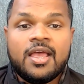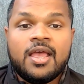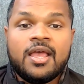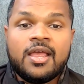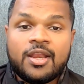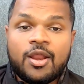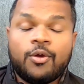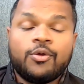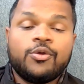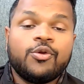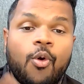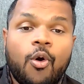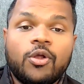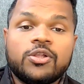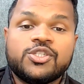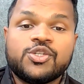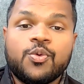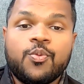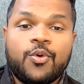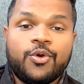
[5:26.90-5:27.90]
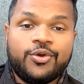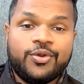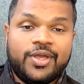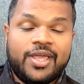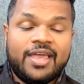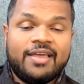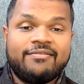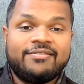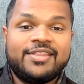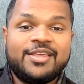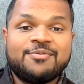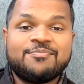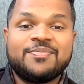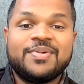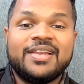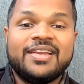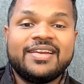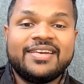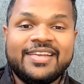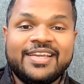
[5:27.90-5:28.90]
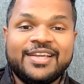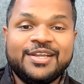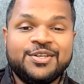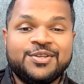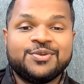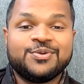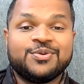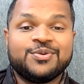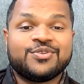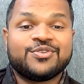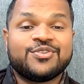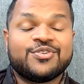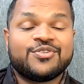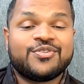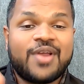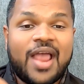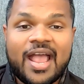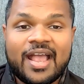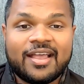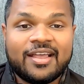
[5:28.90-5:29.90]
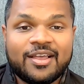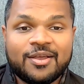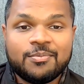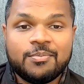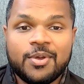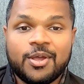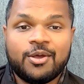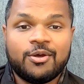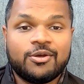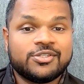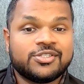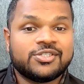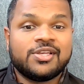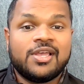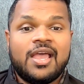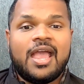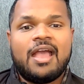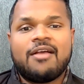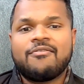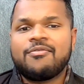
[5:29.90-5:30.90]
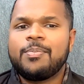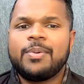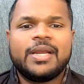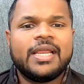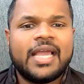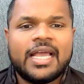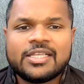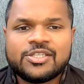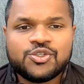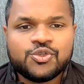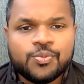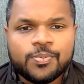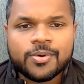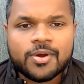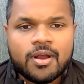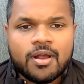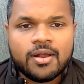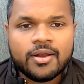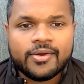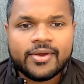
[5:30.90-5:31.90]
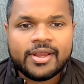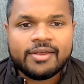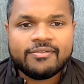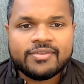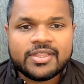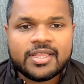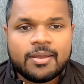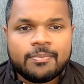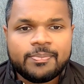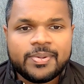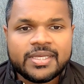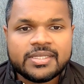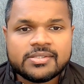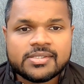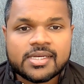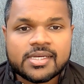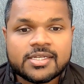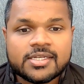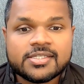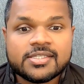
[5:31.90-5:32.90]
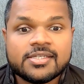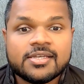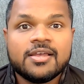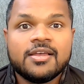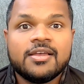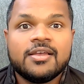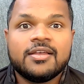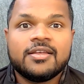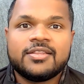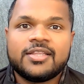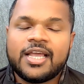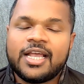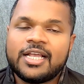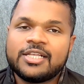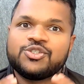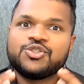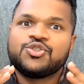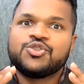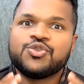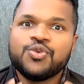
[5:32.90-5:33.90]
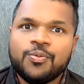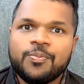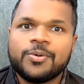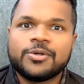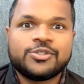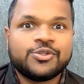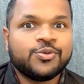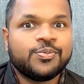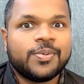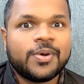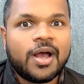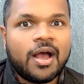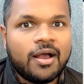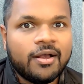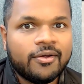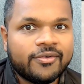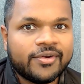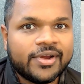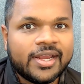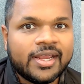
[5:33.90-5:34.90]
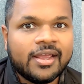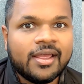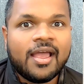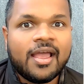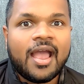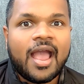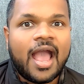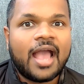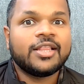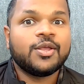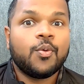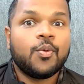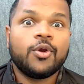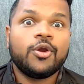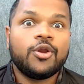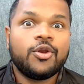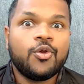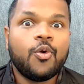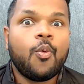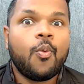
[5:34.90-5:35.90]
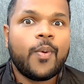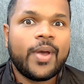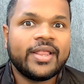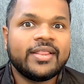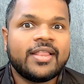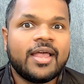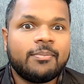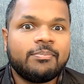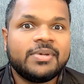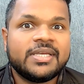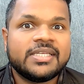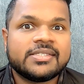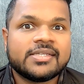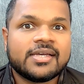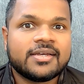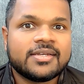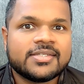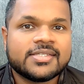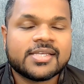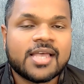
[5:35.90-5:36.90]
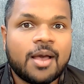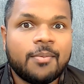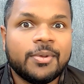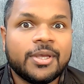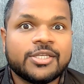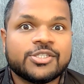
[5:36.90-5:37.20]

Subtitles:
Now, you also want to give the ability to track, because everybody gets super hungry with their pizzas. They get super, super hungry and they want to know when their pizza is coming.